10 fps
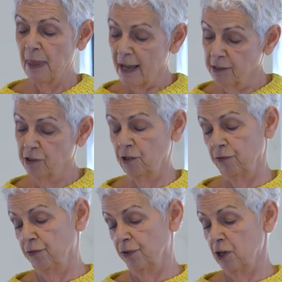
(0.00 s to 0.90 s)
the editor
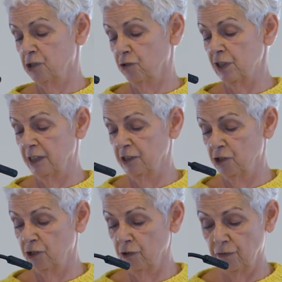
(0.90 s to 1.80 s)
of the first Greek
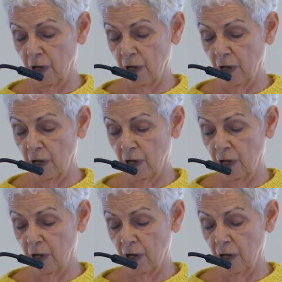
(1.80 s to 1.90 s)
edition of